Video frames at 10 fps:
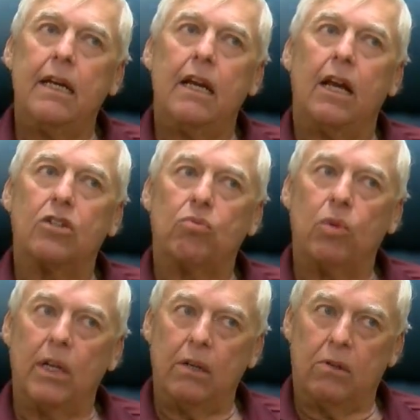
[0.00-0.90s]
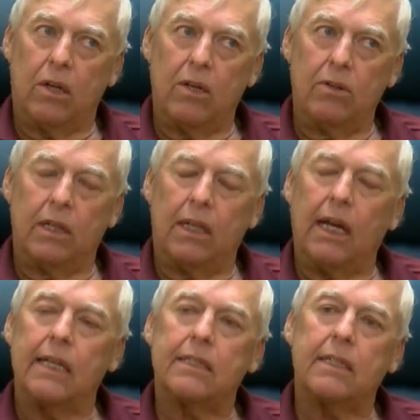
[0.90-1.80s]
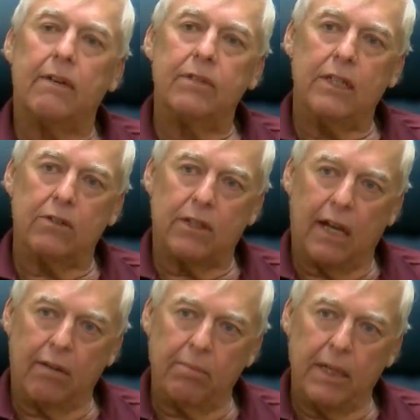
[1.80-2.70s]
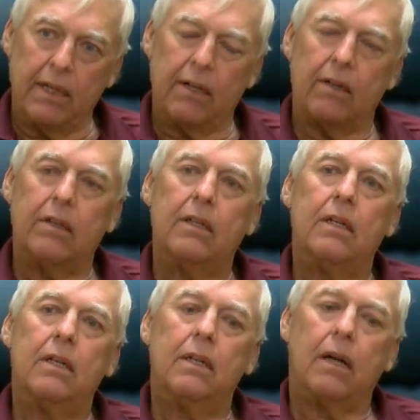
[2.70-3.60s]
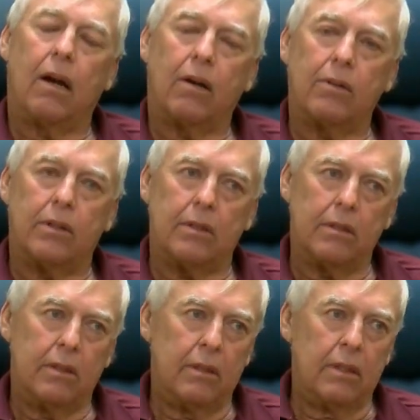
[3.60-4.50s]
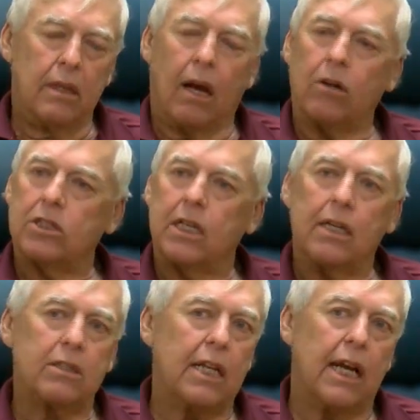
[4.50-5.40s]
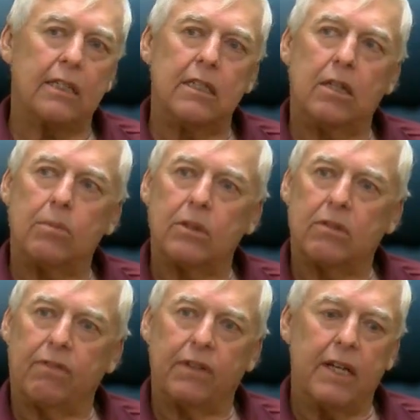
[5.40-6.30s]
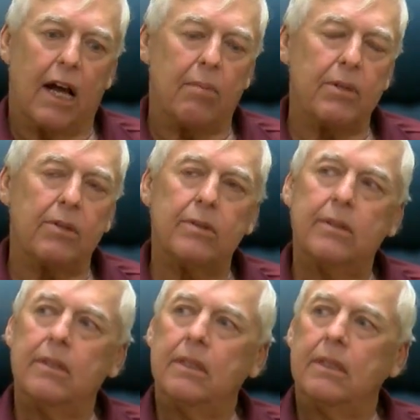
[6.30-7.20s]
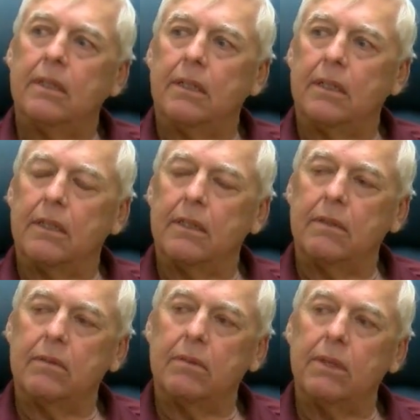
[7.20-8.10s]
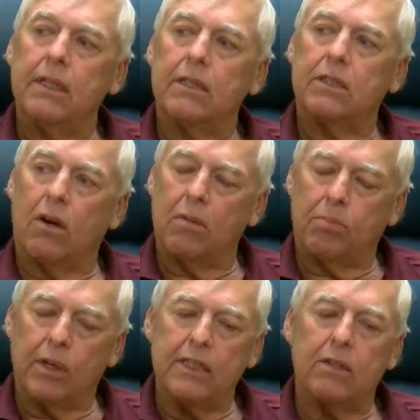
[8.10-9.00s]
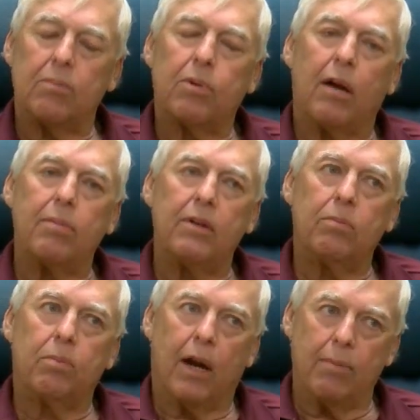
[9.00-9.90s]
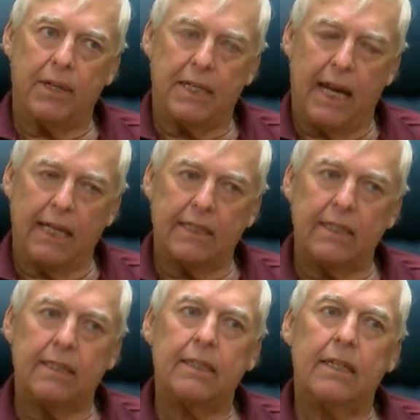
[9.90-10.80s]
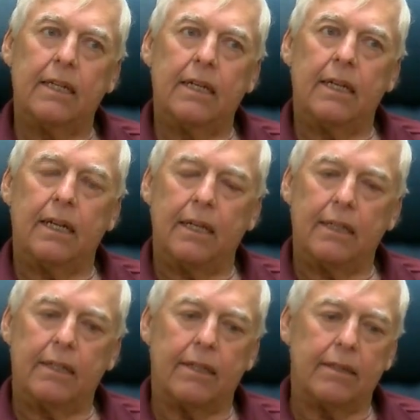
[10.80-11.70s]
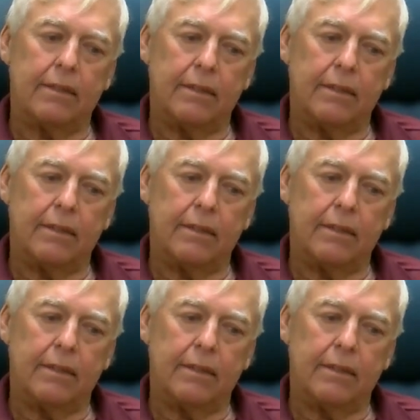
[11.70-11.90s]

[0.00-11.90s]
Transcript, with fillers: has really grown the last seven years I've been here. Our uh, our sales tax numbers are phenomenal. Uh, we're going to start increasing our property property taxes, and uh,